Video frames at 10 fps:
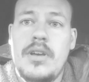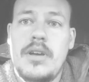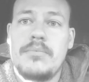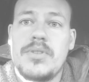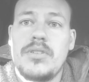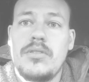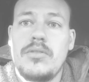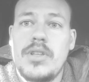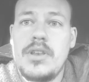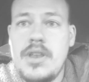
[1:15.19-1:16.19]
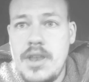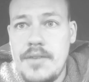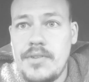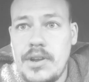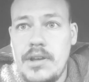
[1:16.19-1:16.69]
Absolutely
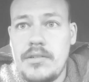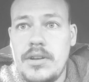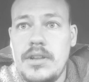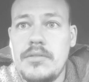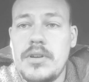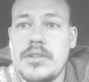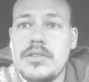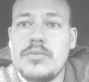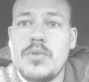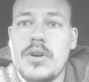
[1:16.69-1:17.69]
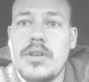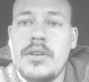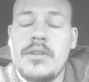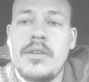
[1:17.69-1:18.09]
never count on anyone else's work.